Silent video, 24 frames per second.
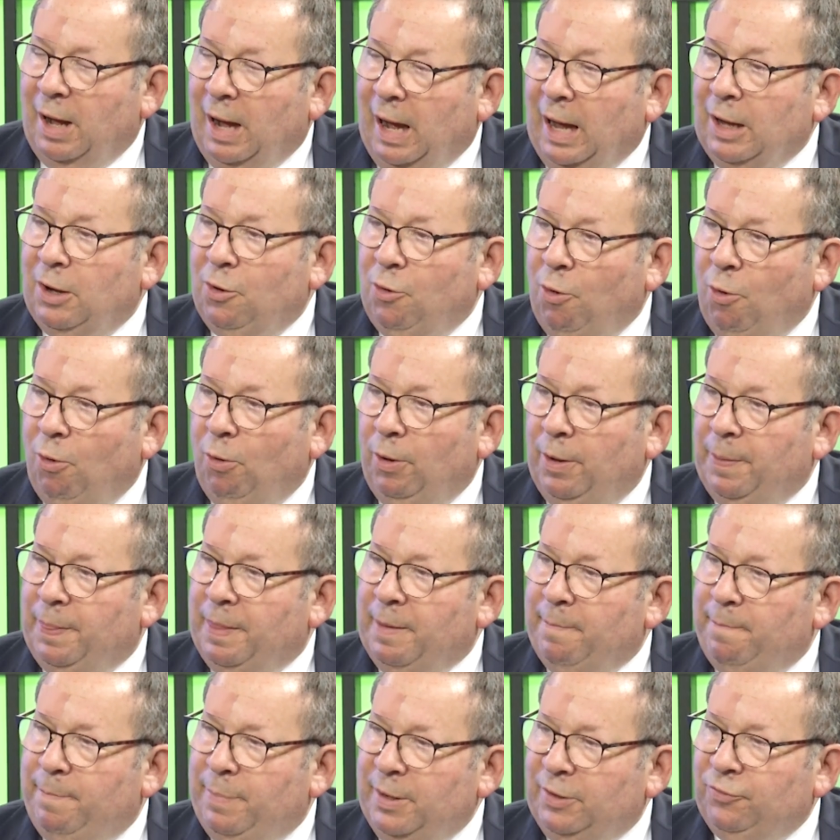I call
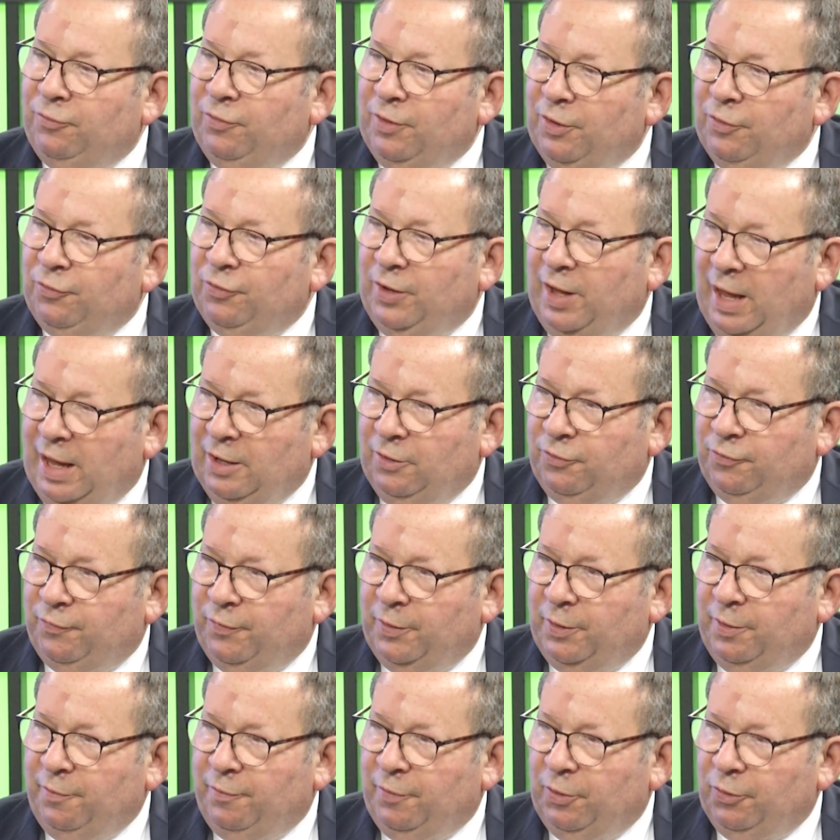it the business case
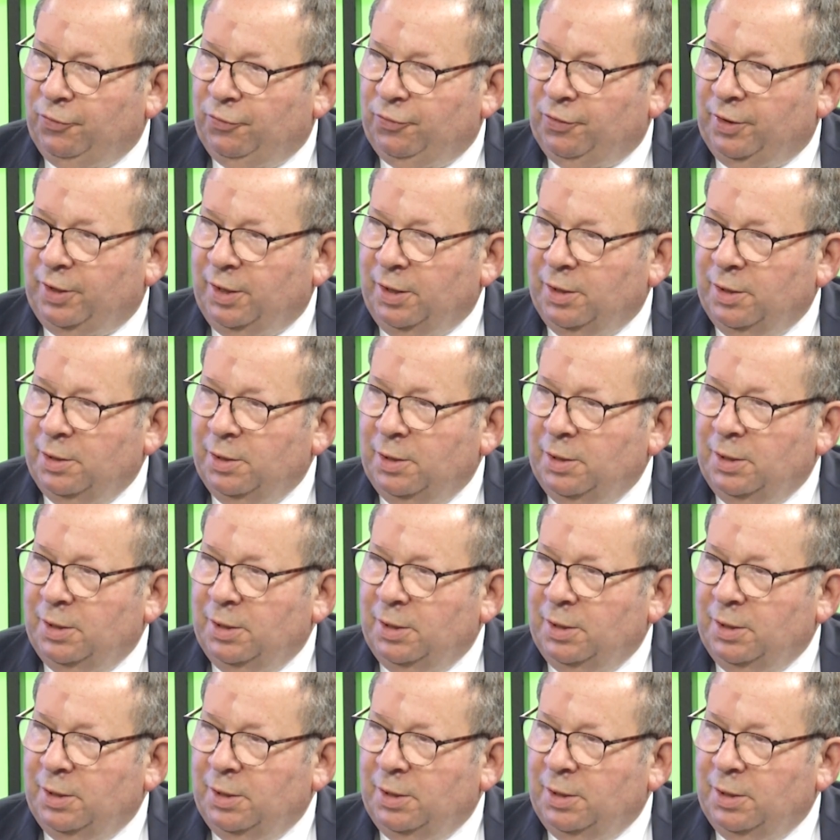for diversity.